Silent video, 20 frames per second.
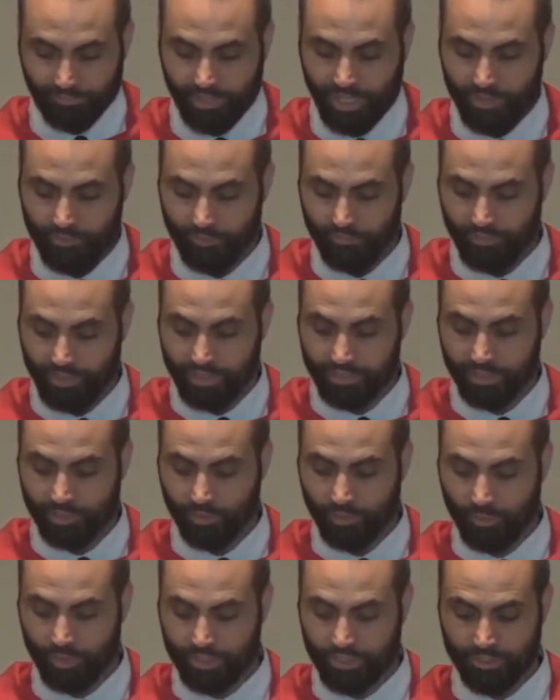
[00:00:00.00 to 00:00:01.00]
and reflect, you
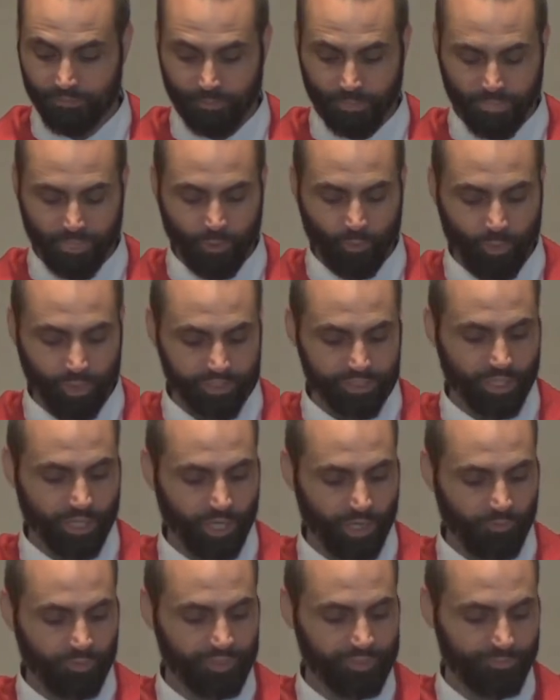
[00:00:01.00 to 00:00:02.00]
know, what's, what's
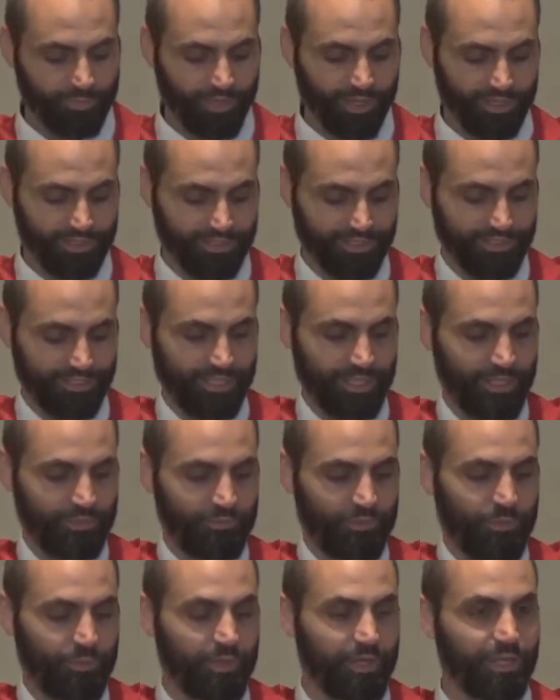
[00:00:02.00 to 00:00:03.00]
our response
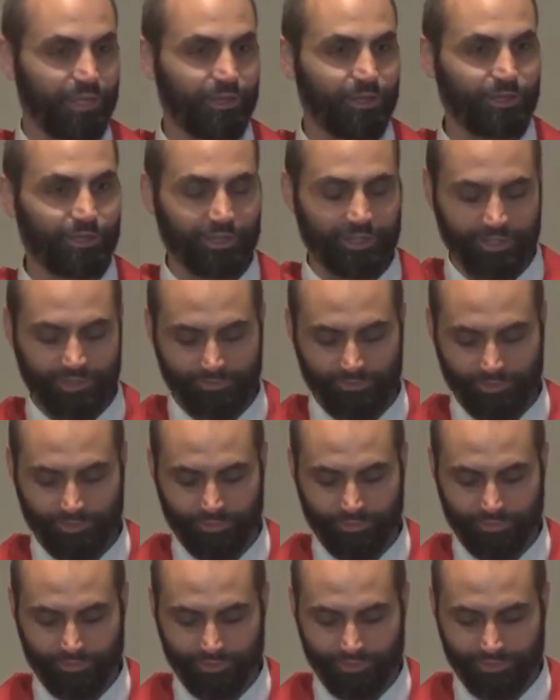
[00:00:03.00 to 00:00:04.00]
when we hear,
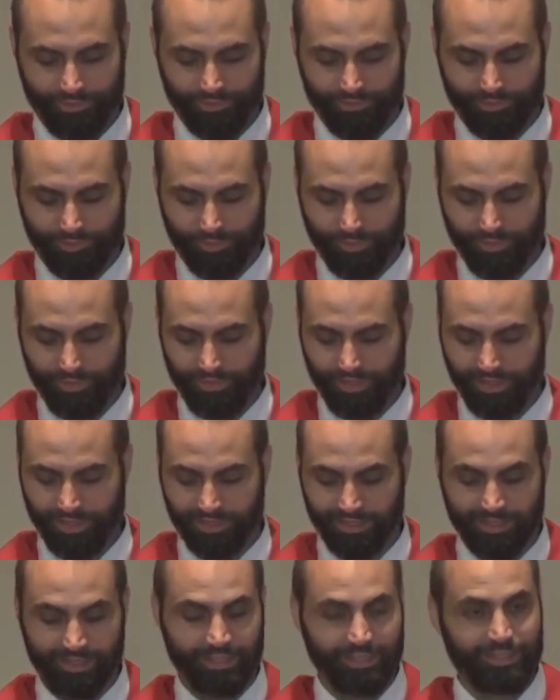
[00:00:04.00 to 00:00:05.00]
when, when, when we
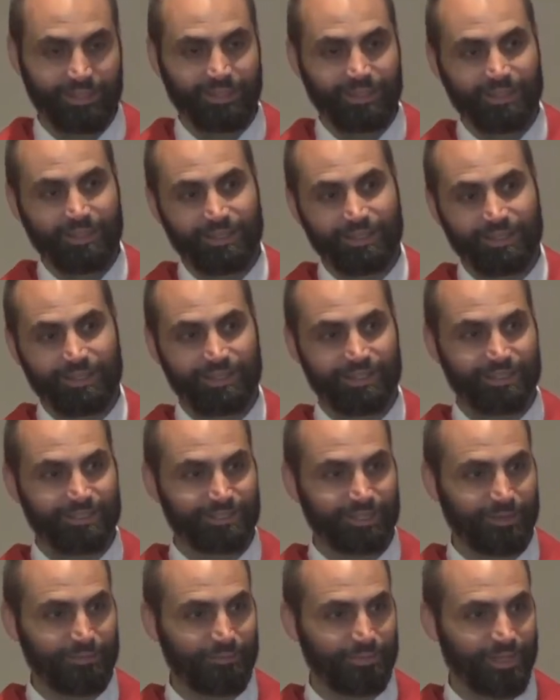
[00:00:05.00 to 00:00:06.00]
think
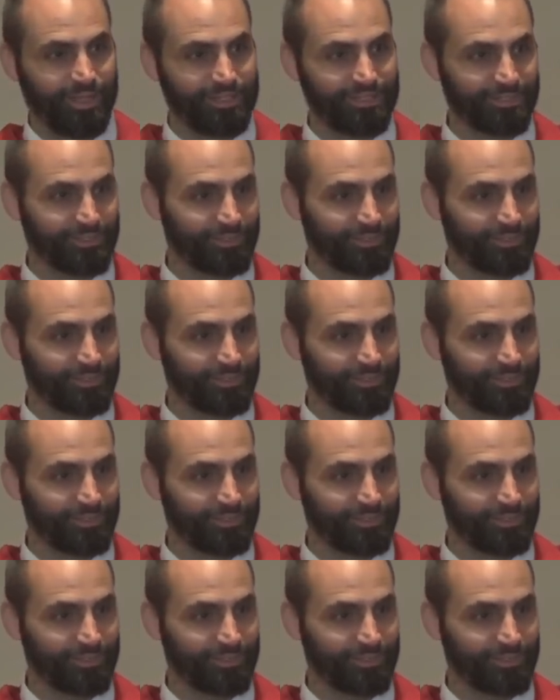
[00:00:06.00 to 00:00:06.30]
some place